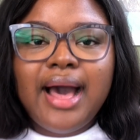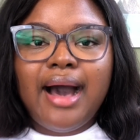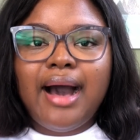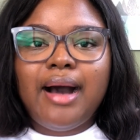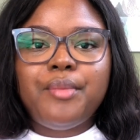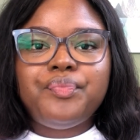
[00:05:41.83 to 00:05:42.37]

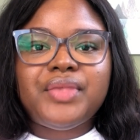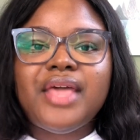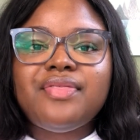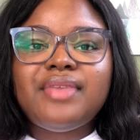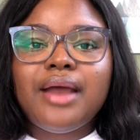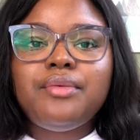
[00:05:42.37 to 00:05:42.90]

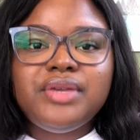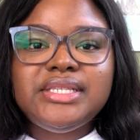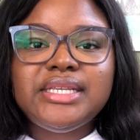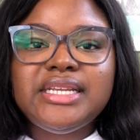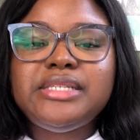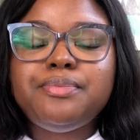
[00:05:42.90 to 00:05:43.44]
And that
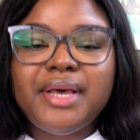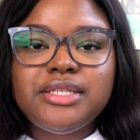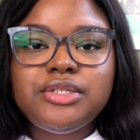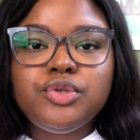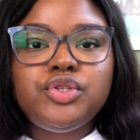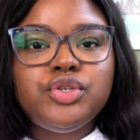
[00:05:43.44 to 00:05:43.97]
reason is best
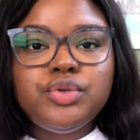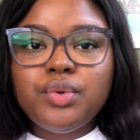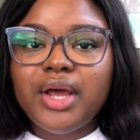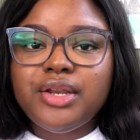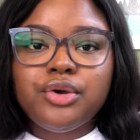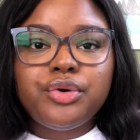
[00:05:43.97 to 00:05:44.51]
known to you
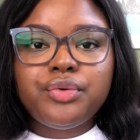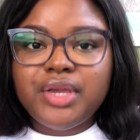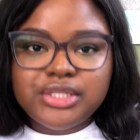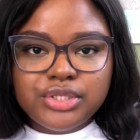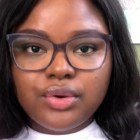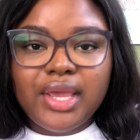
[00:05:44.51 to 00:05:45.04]
and your
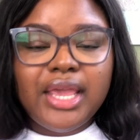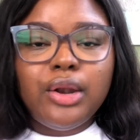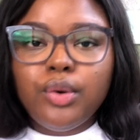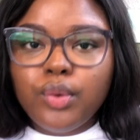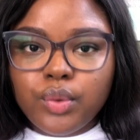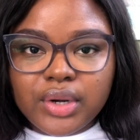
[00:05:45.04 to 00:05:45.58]
creator
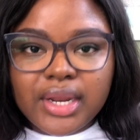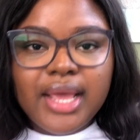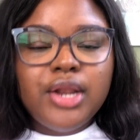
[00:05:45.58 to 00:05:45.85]
alone.